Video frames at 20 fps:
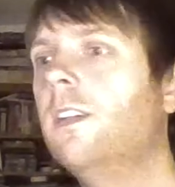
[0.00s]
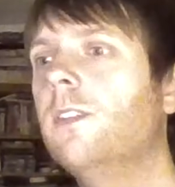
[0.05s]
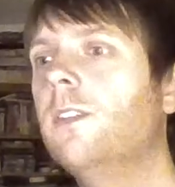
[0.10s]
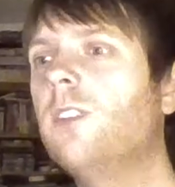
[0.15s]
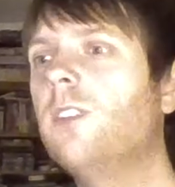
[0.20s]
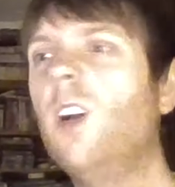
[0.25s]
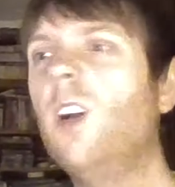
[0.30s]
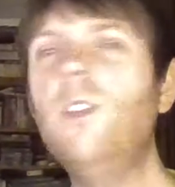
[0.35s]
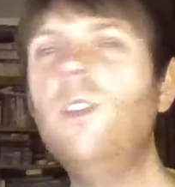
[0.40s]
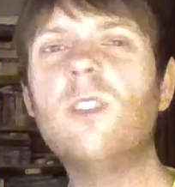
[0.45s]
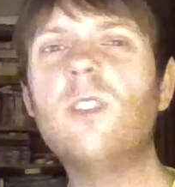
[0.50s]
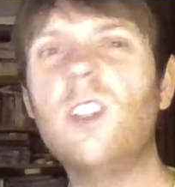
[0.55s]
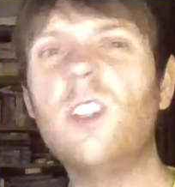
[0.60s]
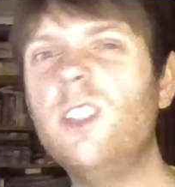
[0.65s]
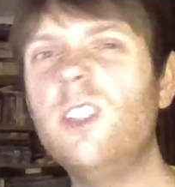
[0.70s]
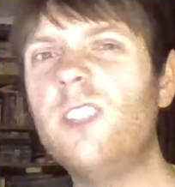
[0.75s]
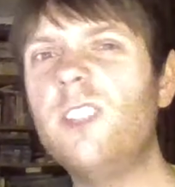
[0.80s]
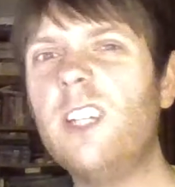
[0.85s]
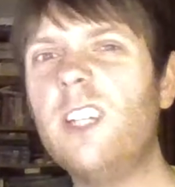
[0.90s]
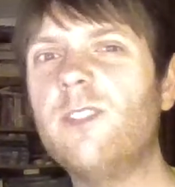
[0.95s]
Toads don't
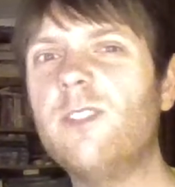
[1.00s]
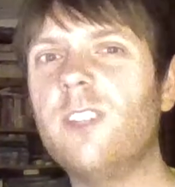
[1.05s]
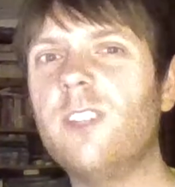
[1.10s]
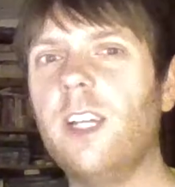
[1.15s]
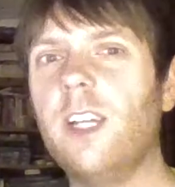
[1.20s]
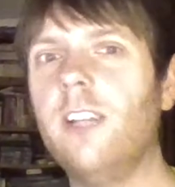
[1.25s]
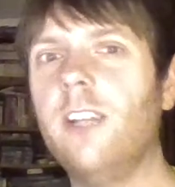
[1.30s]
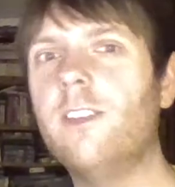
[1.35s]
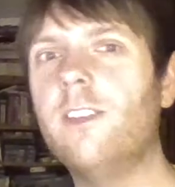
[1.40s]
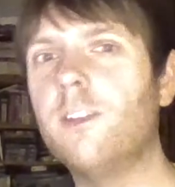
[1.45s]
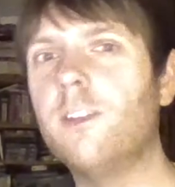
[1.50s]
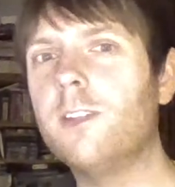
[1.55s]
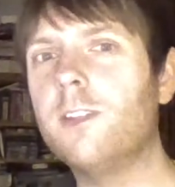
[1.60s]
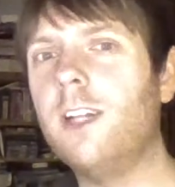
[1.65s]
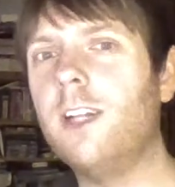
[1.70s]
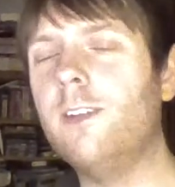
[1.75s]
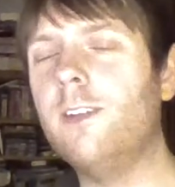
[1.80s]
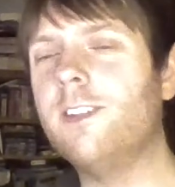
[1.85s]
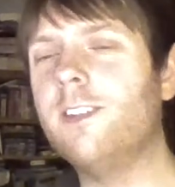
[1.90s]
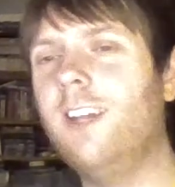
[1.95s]
usually have teeth, so
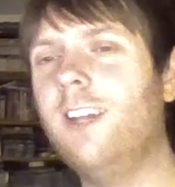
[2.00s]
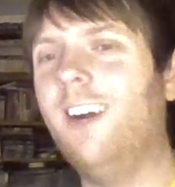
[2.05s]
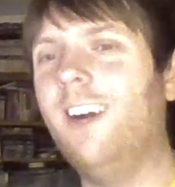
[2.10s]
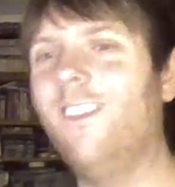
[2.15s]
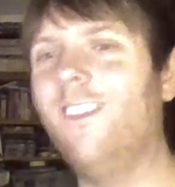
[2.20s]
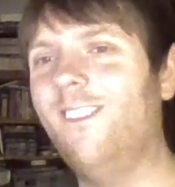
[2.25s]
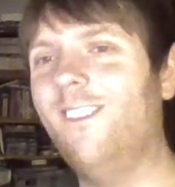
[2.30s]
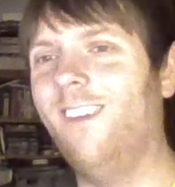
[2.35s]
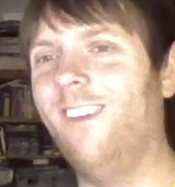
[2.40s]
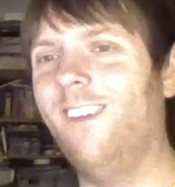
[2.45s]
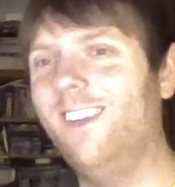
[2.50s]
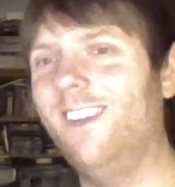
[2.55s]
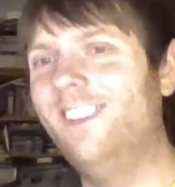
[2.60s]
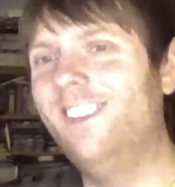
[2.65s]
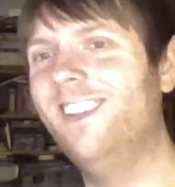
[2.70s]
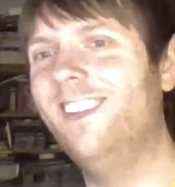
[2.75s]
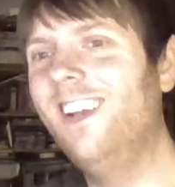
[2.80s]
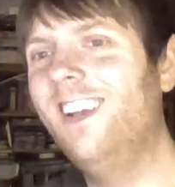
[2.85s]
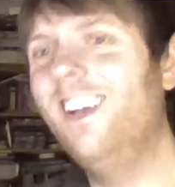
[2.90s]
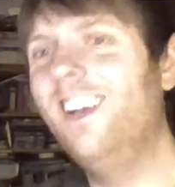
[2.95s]
that is that one.